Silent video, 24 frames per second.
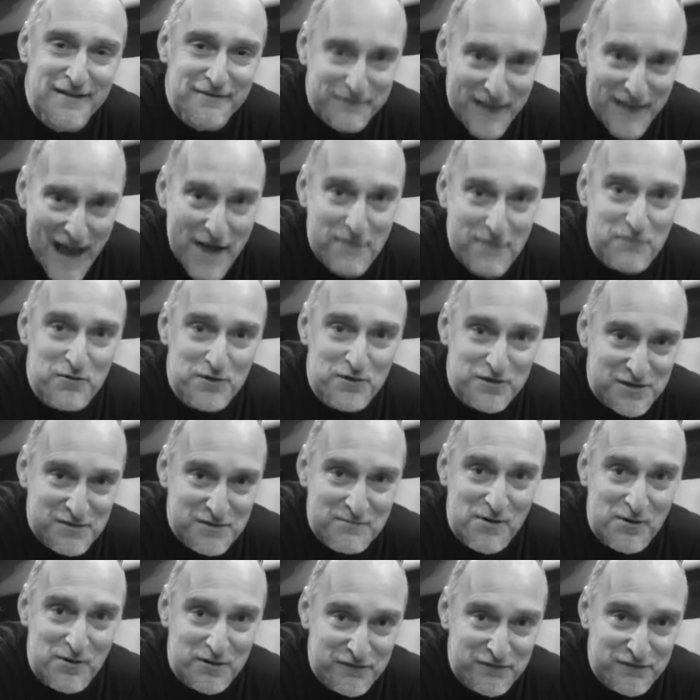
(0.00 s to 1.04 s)
That was the
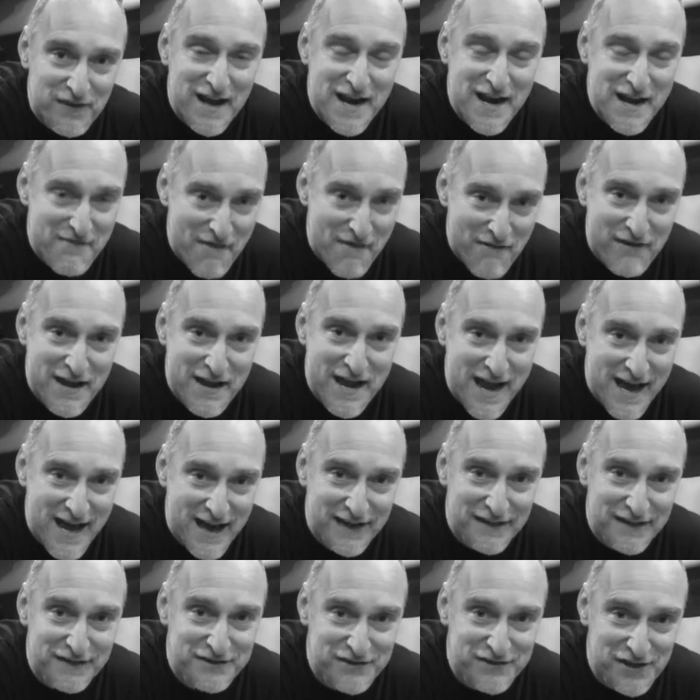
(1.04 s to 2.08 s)
most fun I've ever had
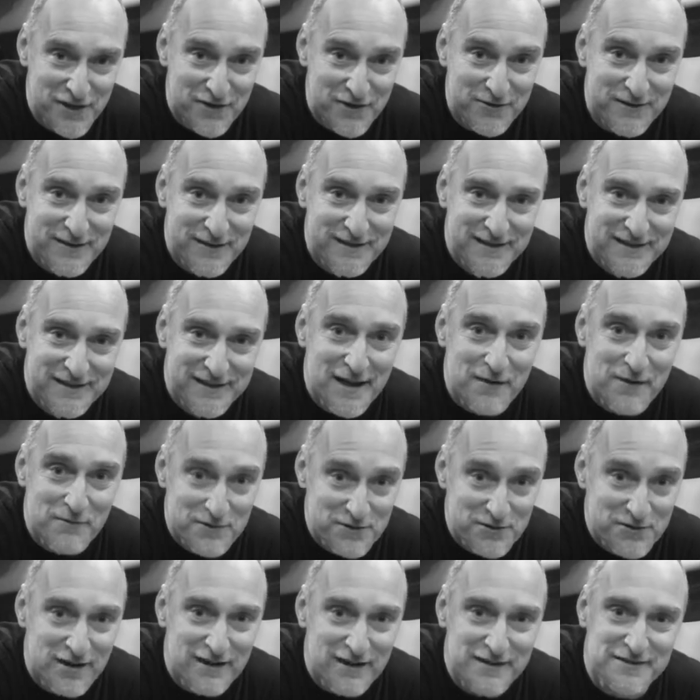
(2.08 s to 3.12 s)
at a show. That
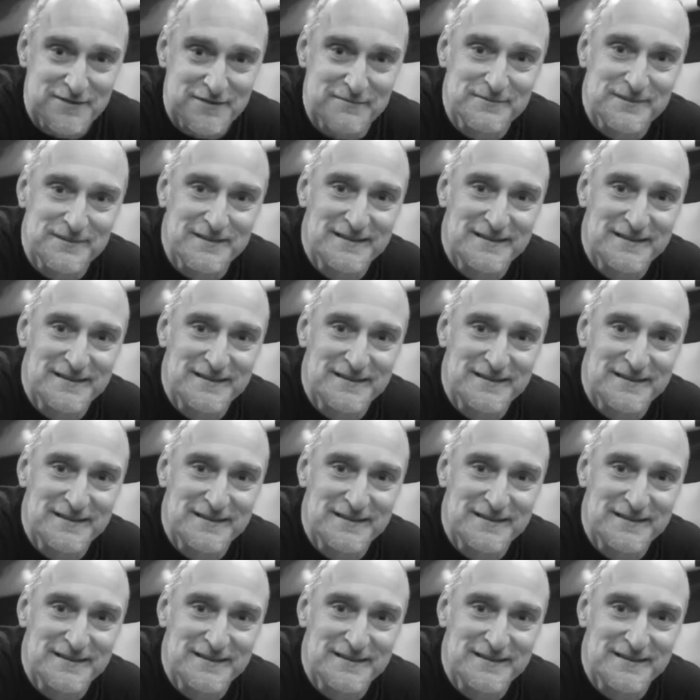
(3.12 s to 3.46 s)
was awesome.